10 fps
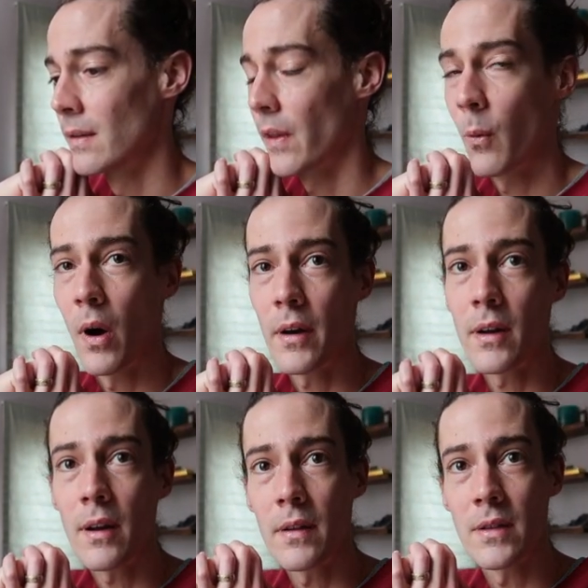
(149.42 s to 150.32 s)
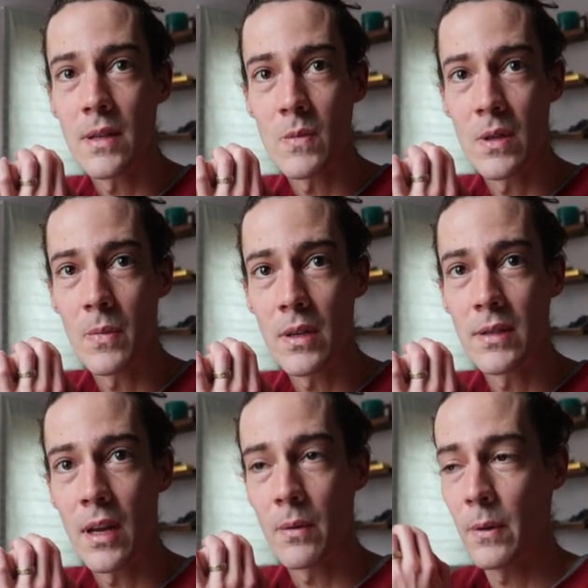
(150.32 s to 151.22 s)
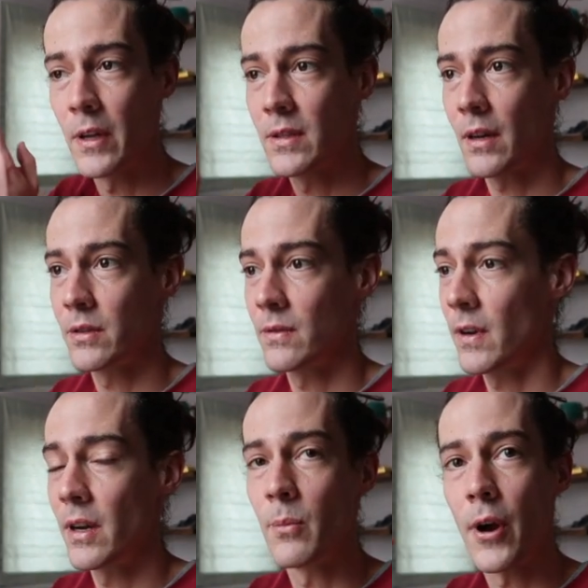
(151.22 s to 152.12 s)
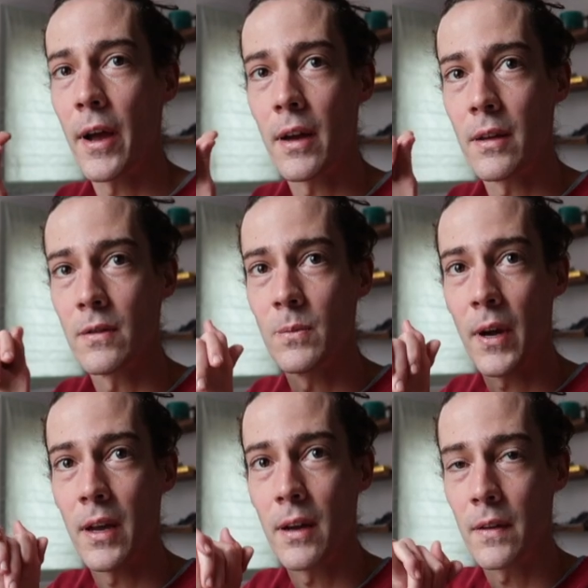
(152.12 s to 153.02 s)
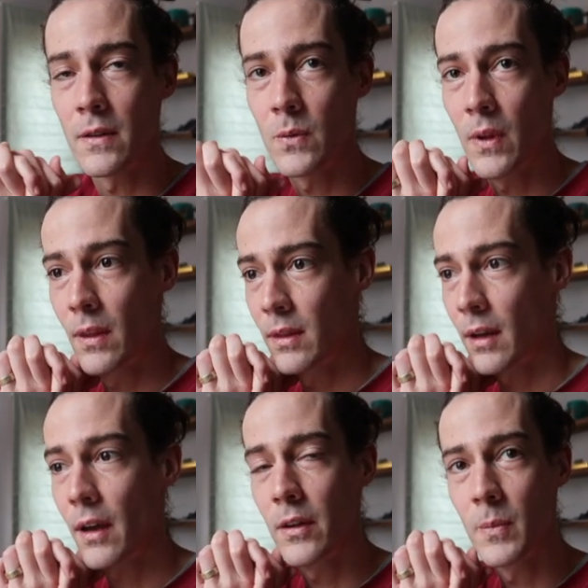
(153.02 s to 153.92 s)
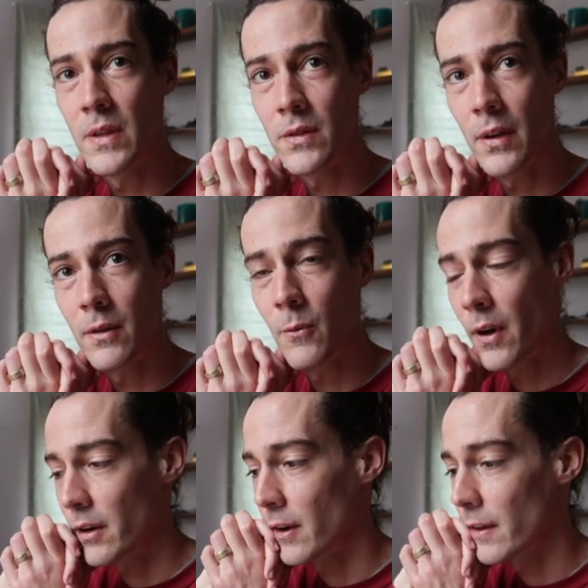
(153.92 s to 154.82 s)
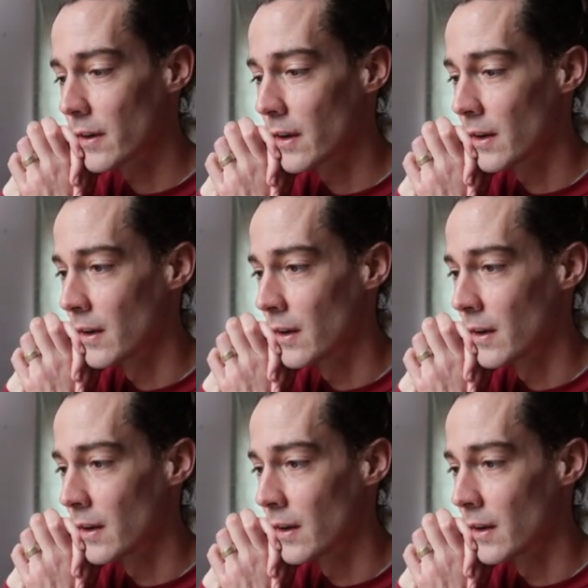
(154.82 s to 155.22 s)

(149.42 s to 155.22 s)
The watercolor seems to be stable, but it's also very bright. I use bright colors with the colored pencil and watercolor.